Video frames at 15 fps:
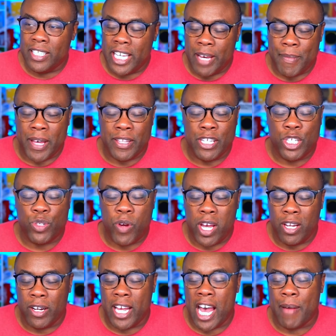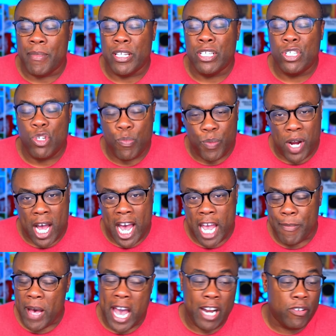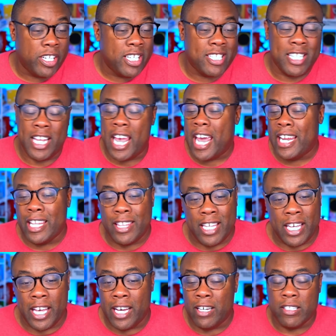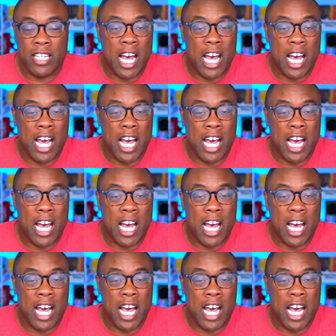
Yeah, man, this trailer got me super hype. I don't need to see anything else.